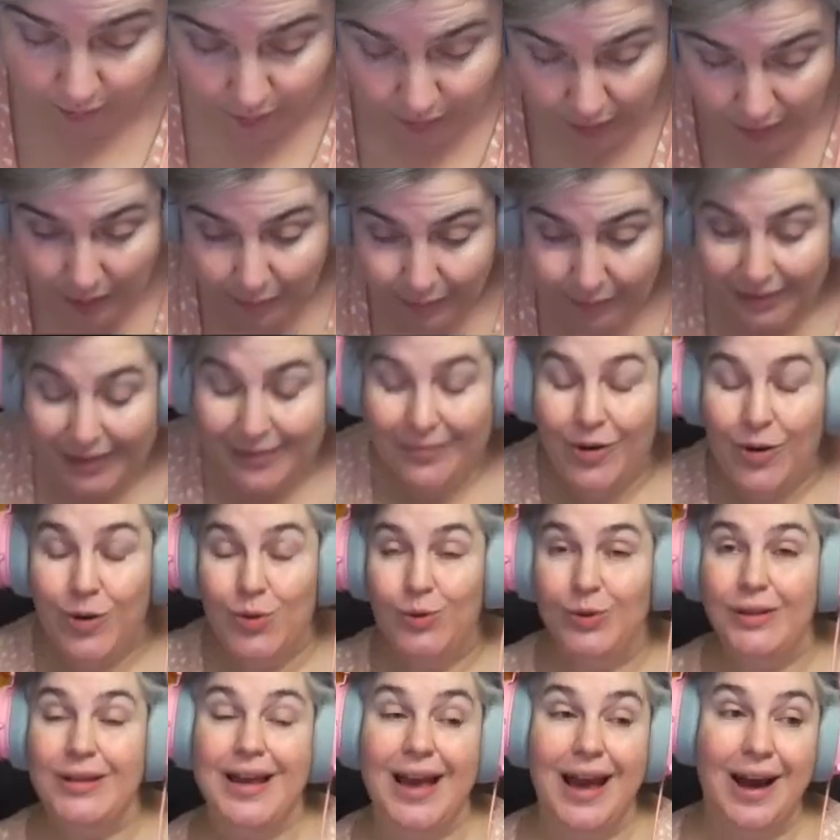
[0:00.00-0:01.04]
but I've
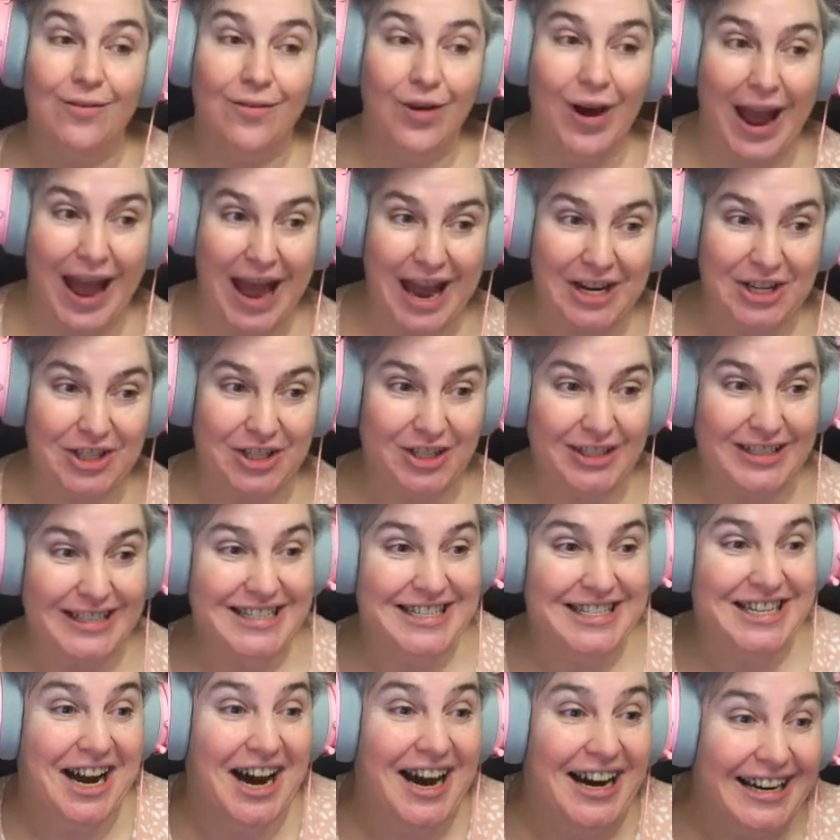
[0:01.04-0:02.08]
only ever actually
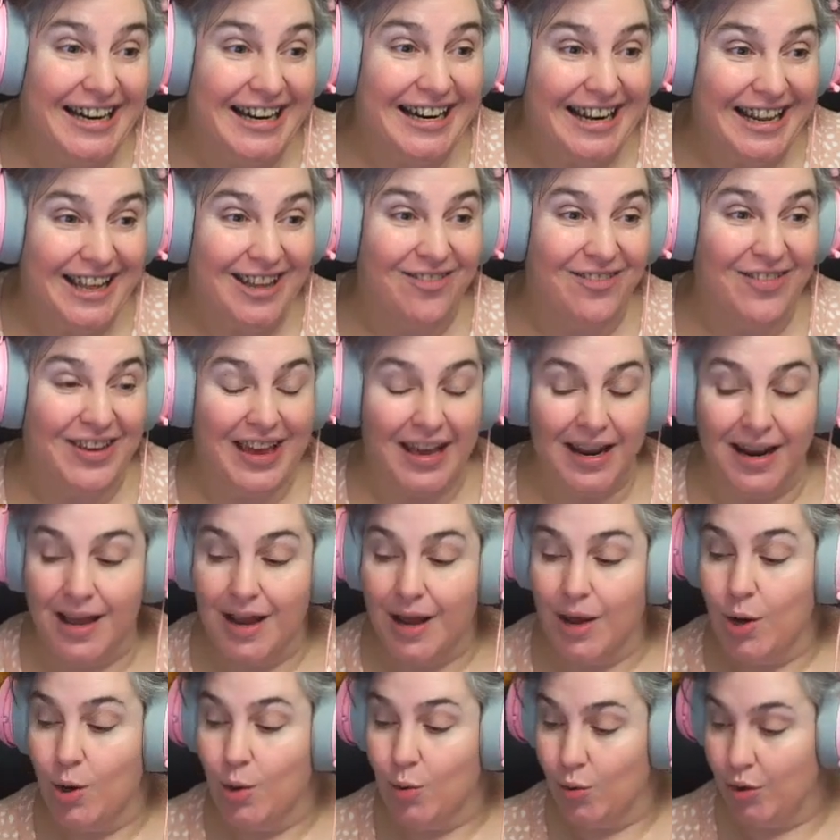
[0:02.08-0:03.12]
done any of it
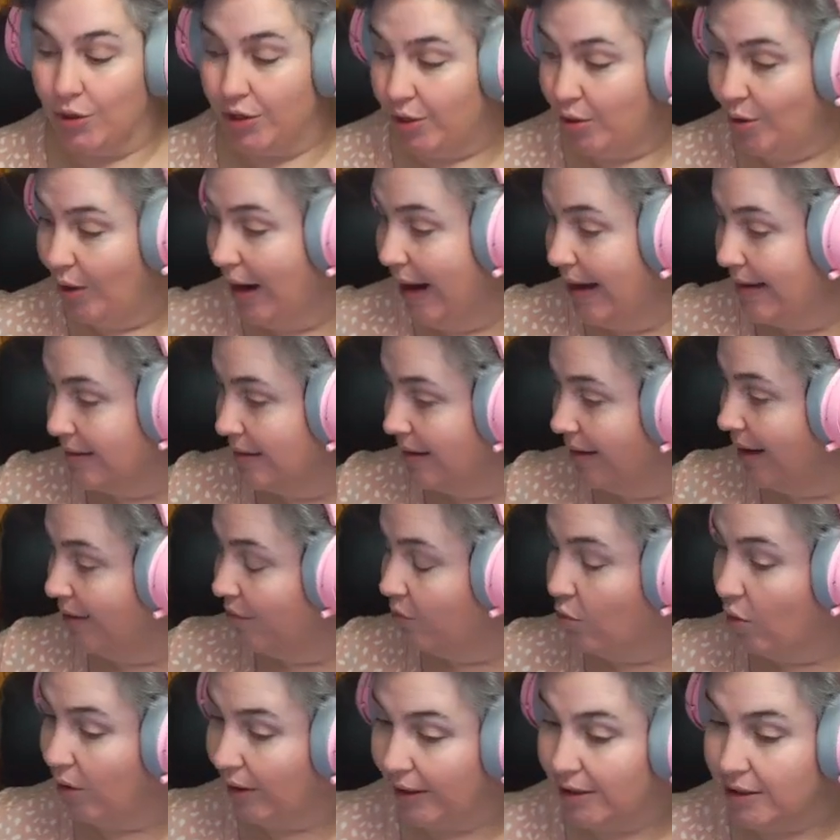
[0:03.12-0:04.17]
with you guys, and I've
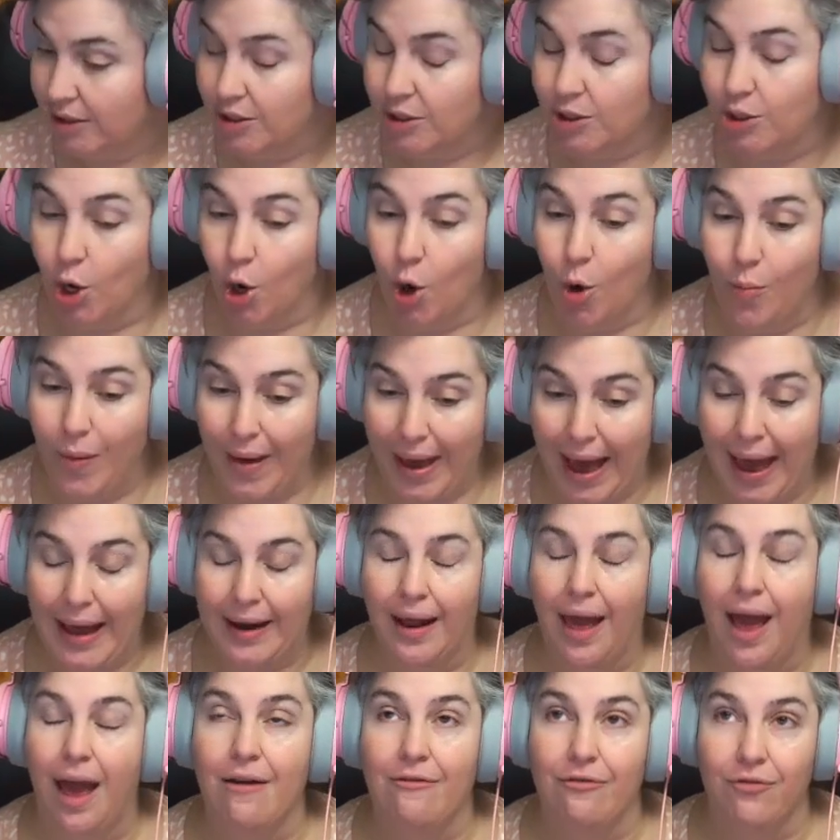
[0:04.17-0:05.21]
wanted so bad
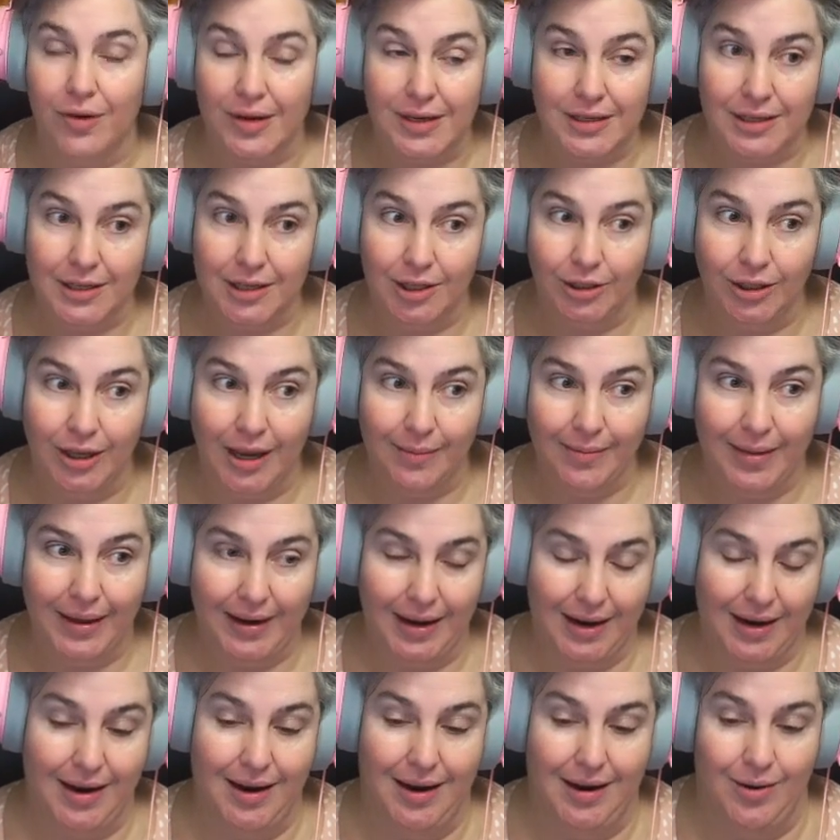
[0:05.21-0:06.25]
every single day. I'm like, I
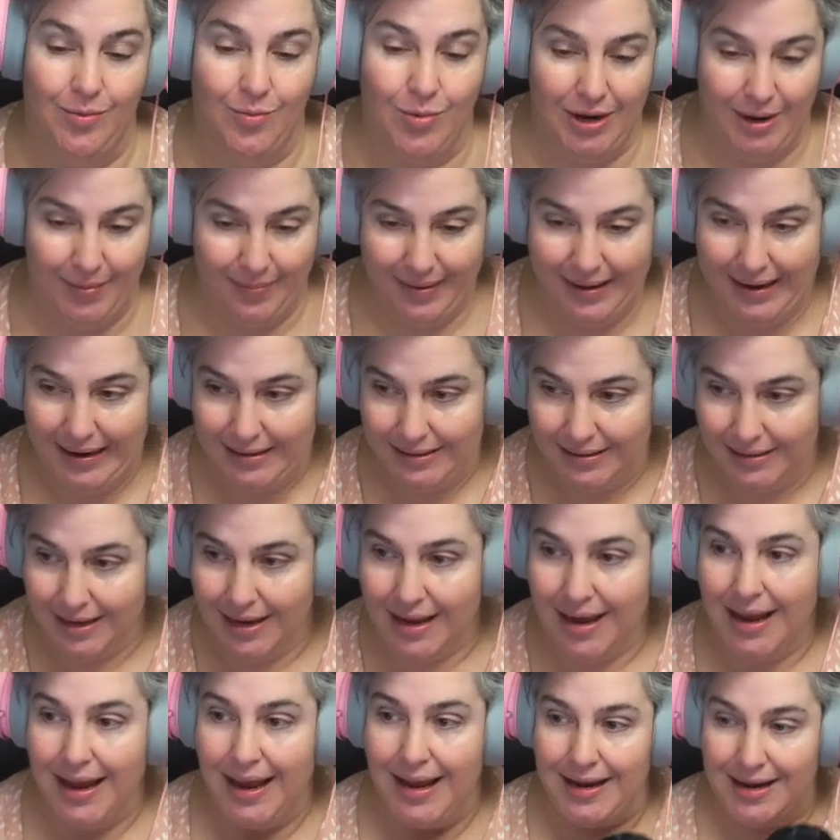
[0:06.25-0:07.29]
kind of want to paint.
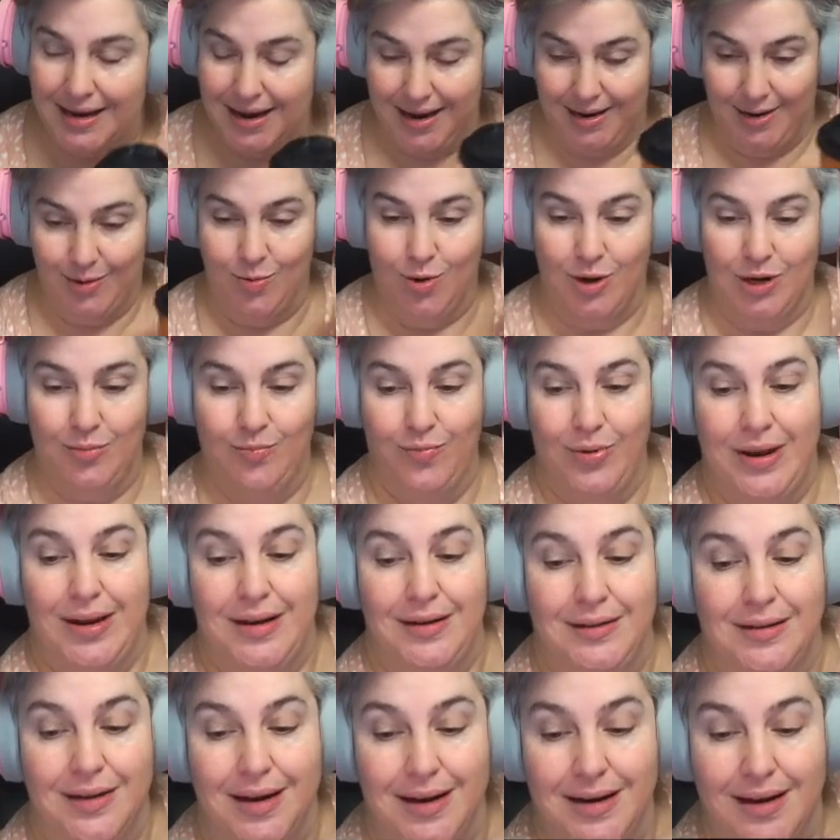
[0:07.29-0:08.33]
I kind of want to paint.
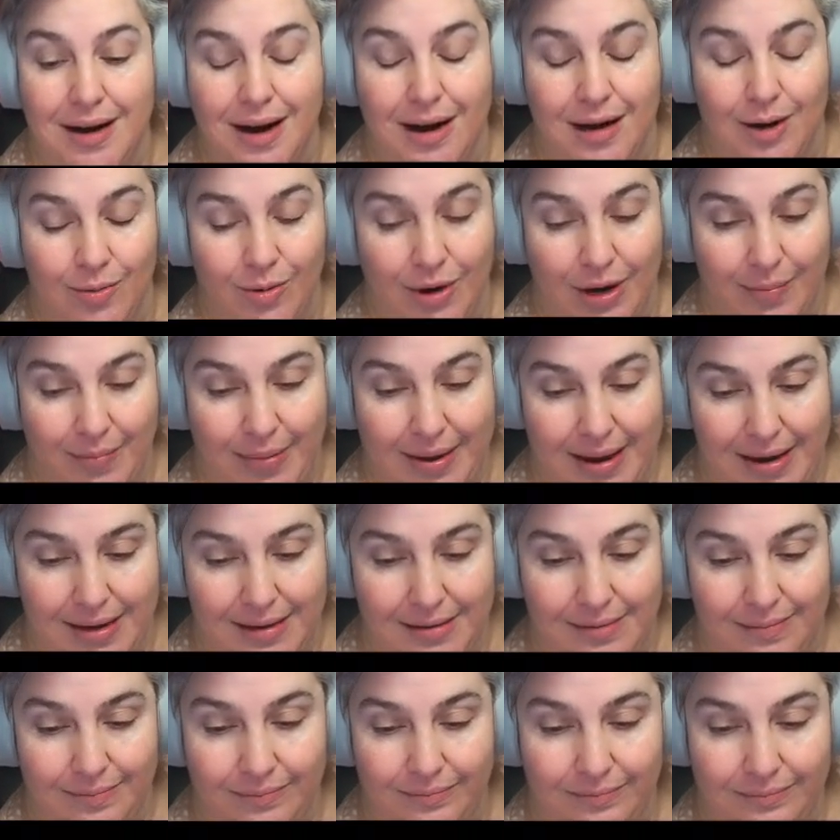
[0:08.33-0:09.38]
I kind of want to
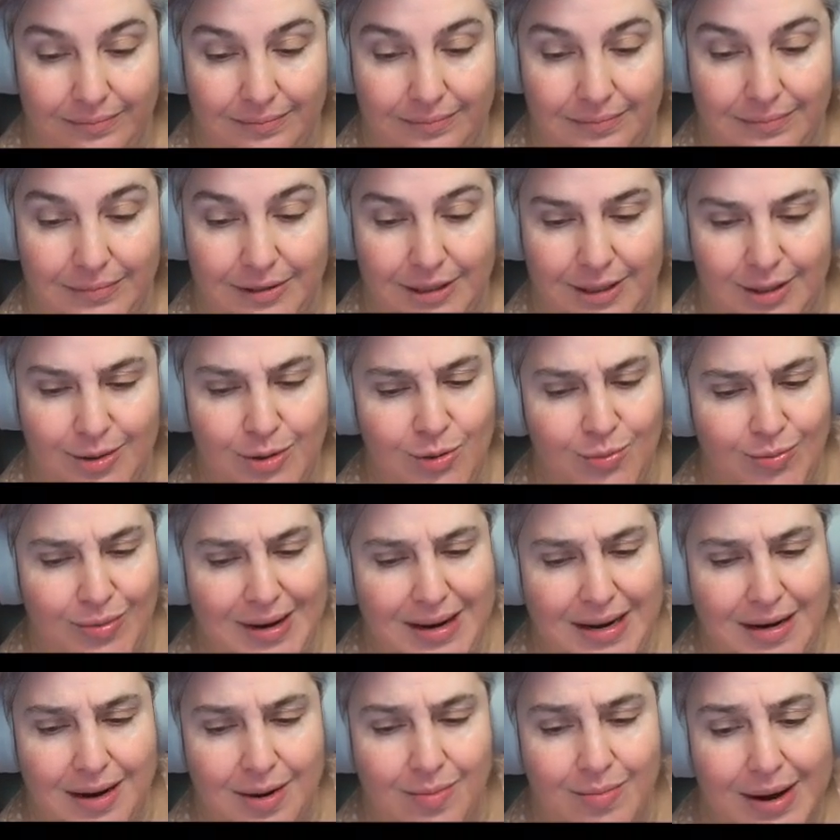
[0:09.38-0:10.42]
paint. Excuse
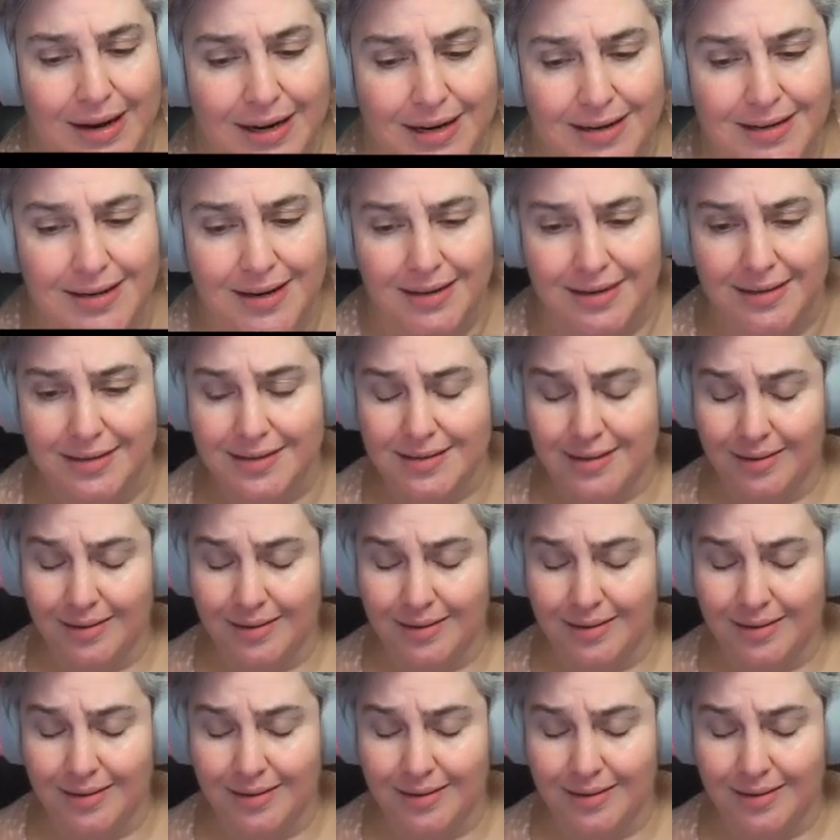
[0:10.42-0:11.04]
me. Oh my goodness.